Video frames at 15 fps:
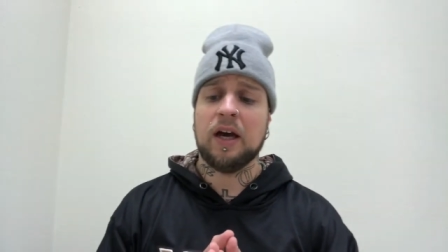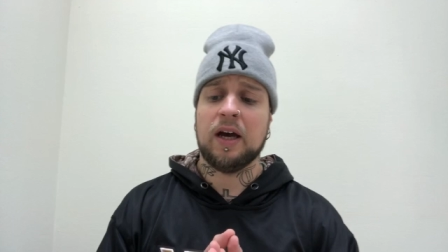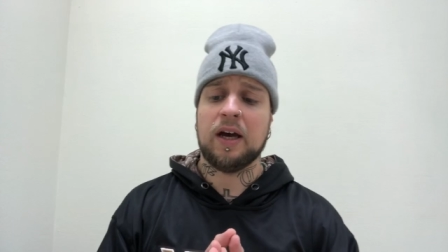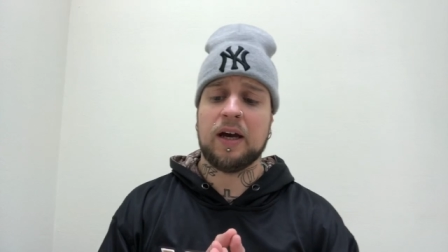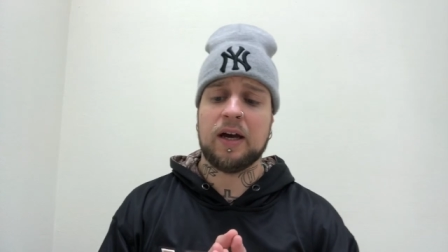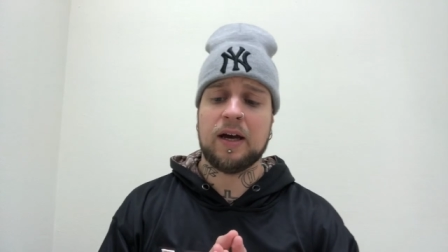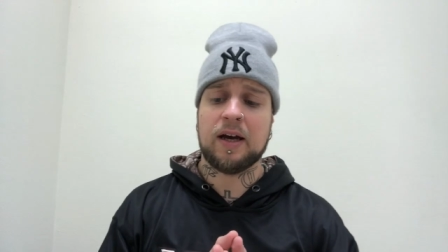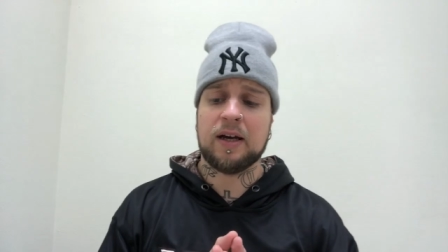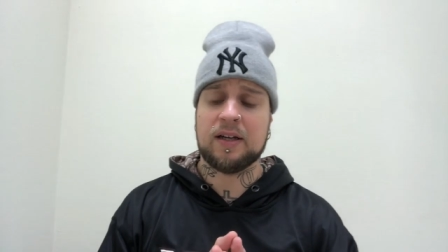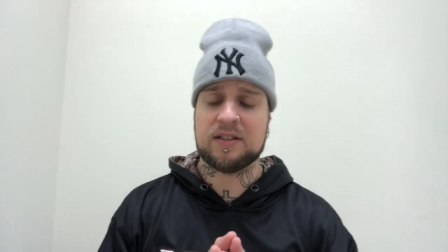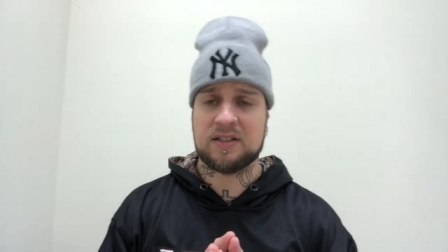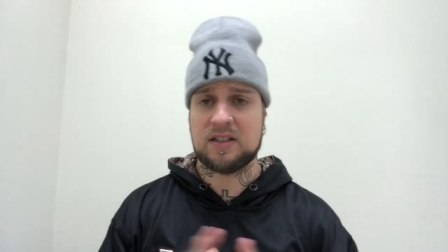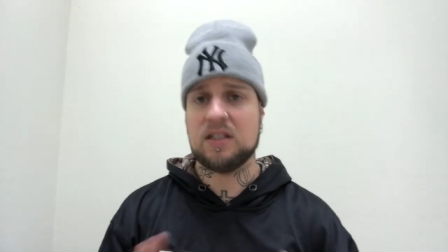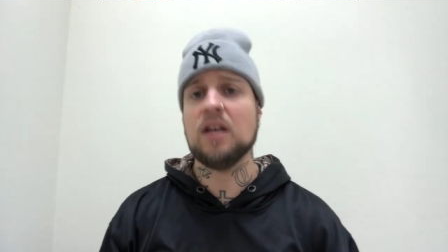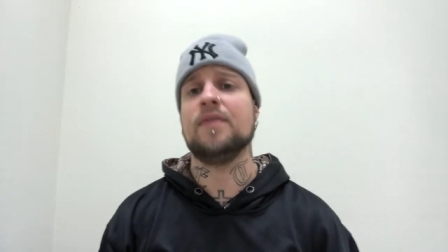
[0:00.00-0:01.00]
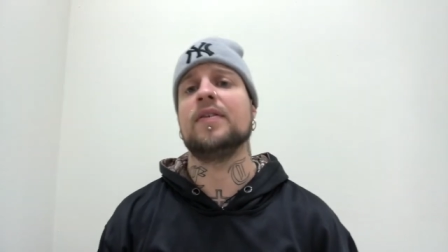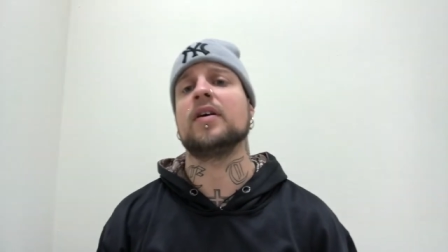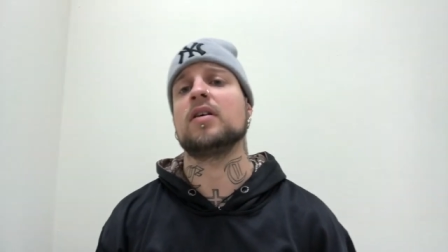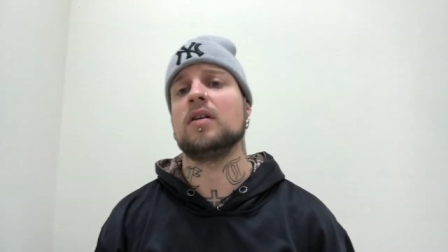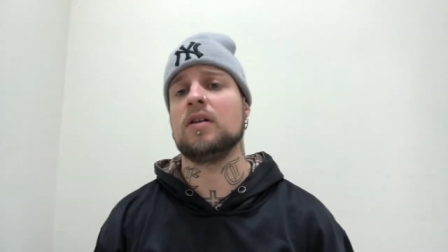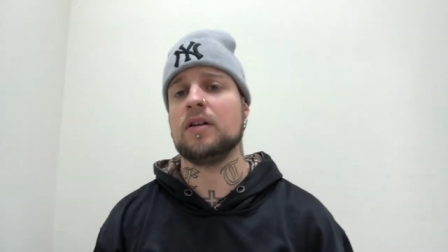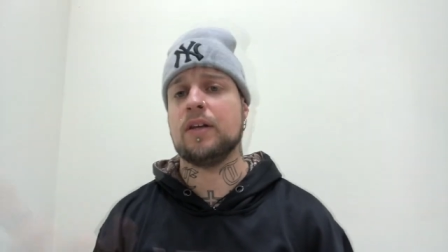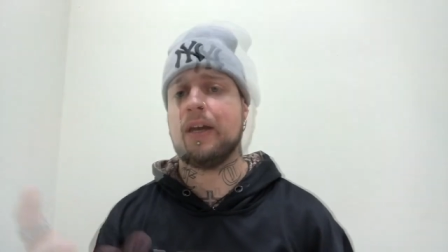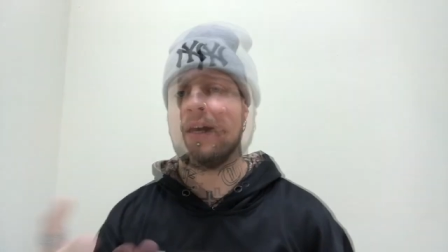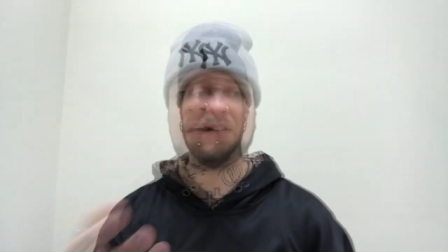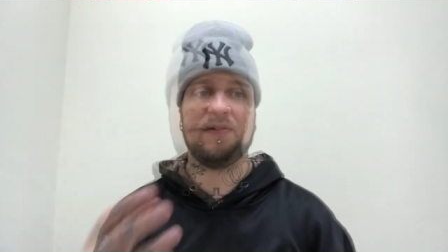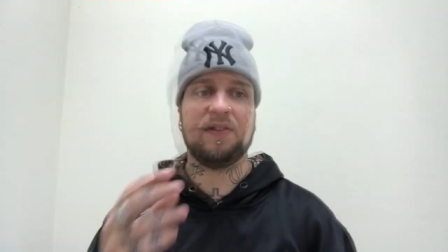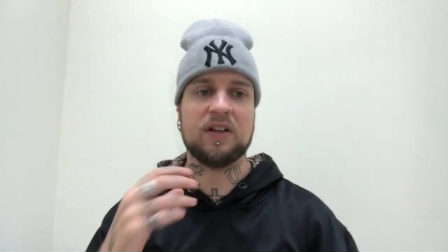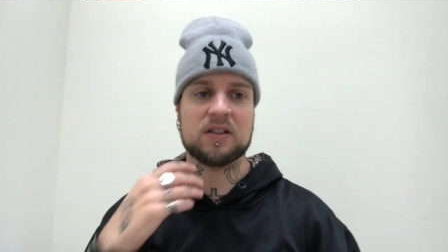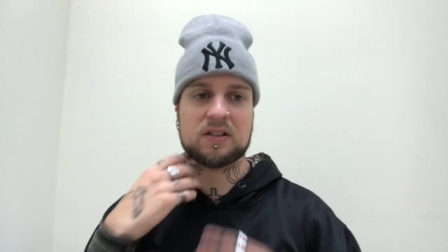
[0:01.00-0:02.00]
it's difficult and it
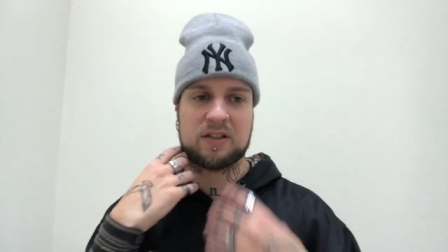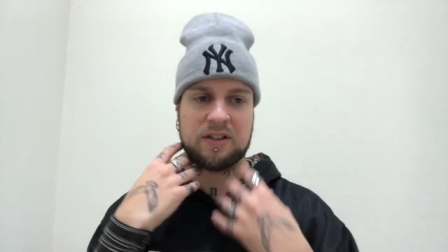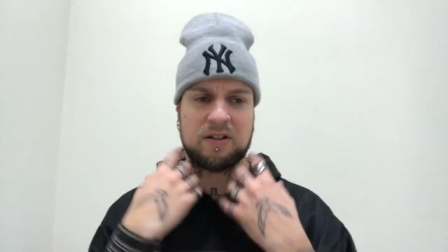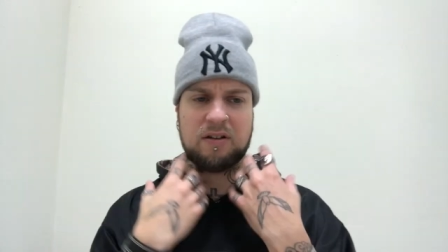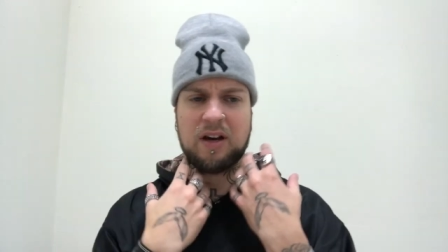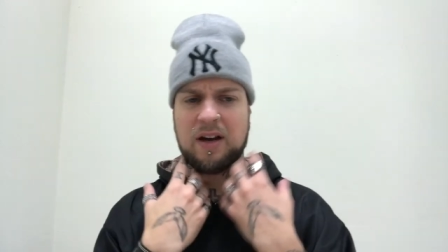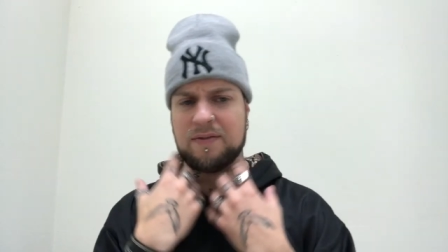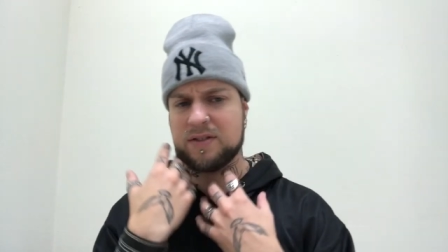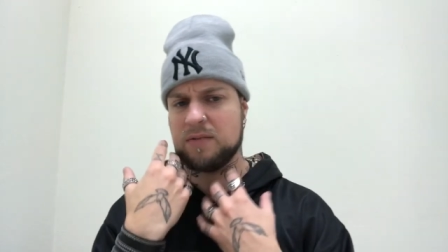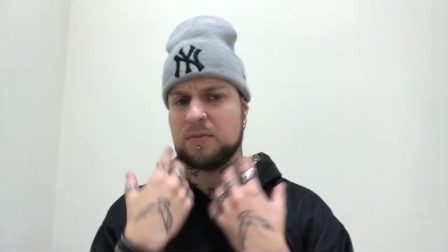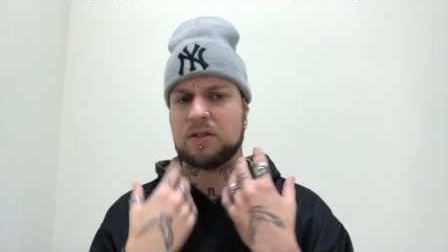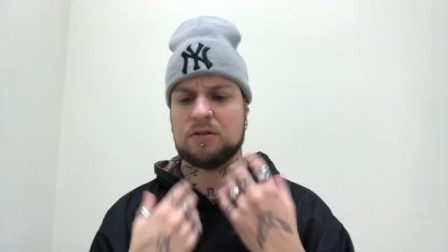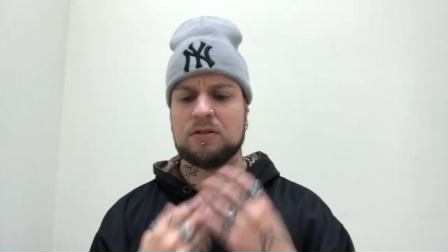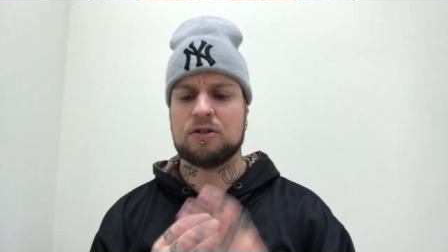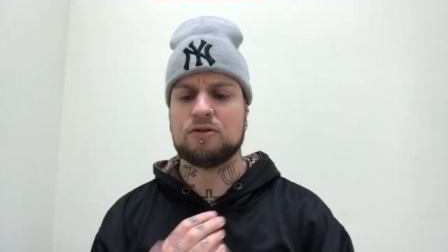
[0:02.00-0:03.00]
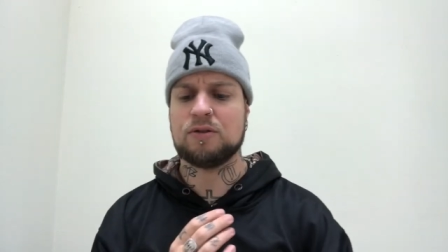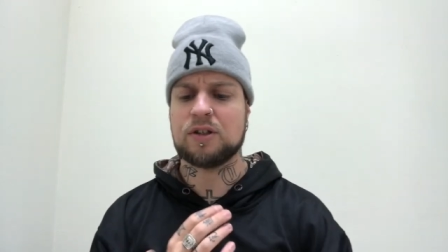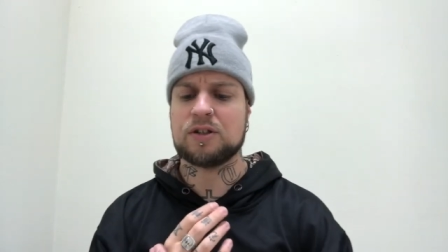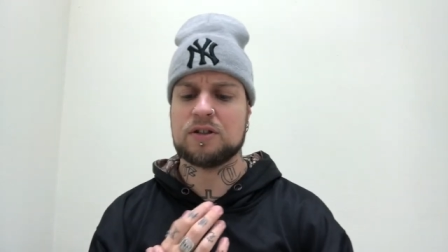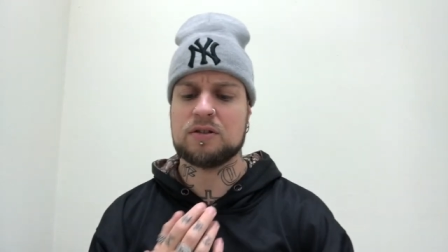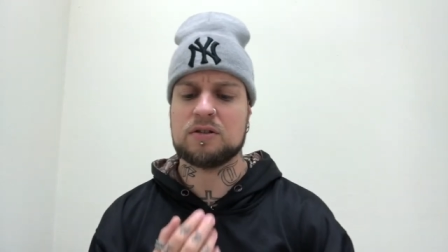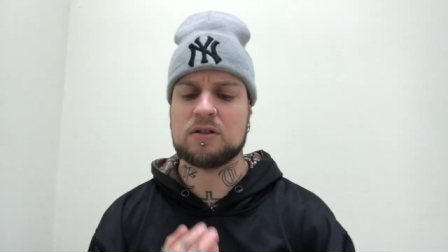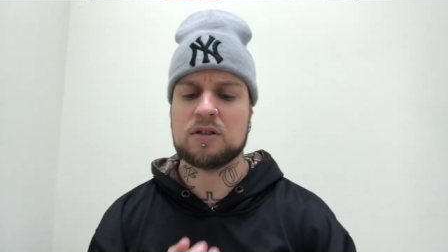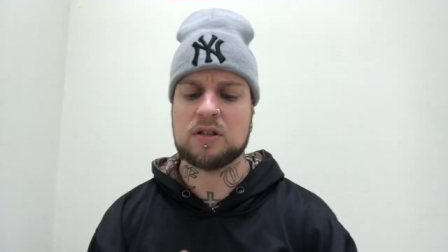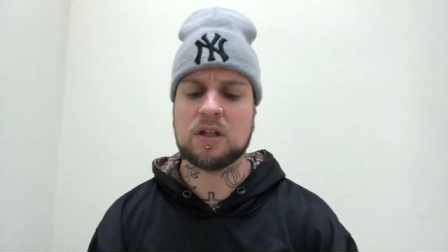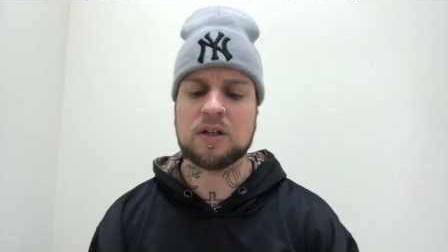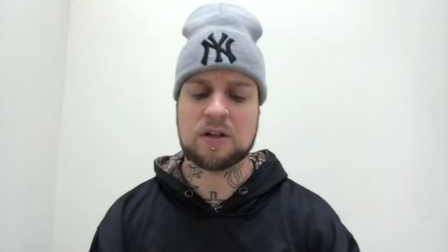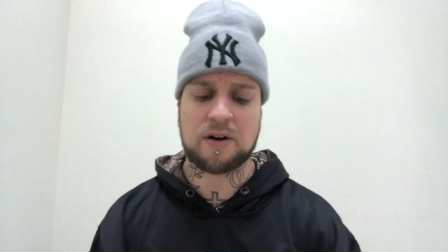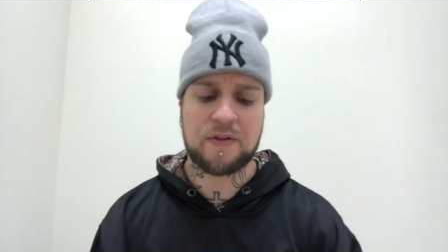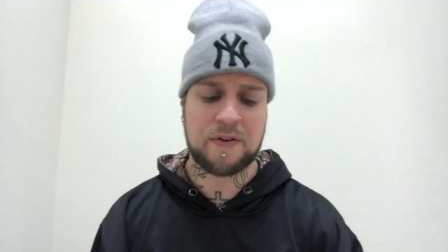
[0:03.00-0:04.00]
feels like you have some constrictions
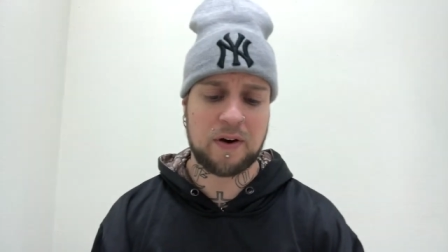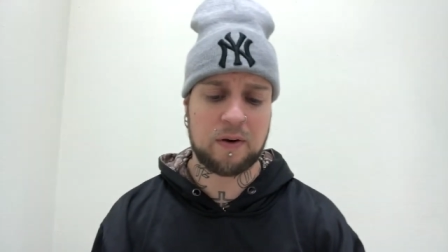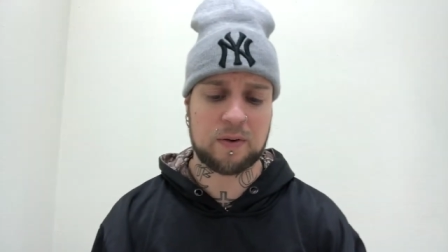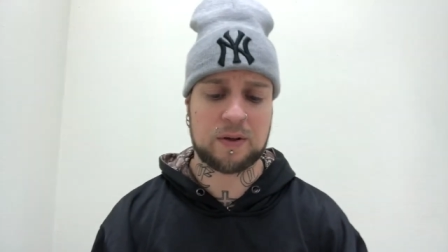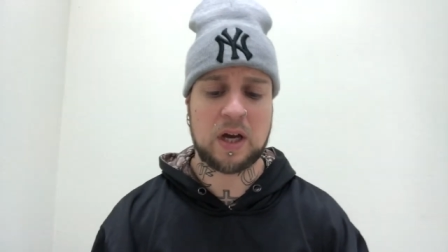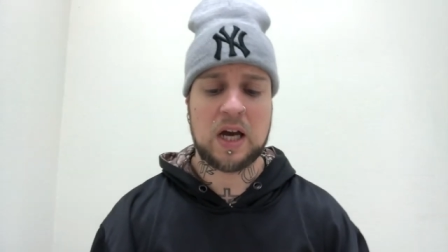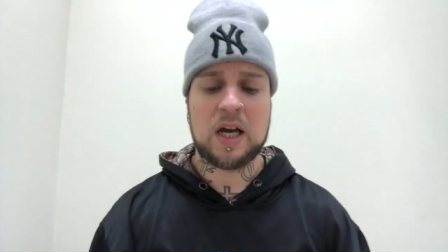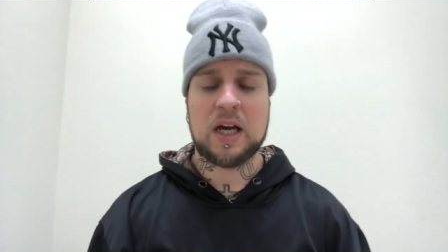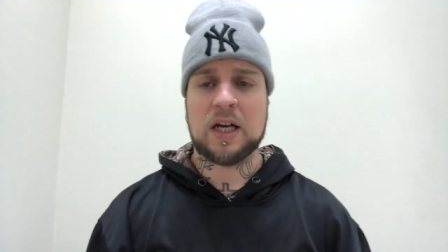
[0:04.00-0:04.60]
in your throat.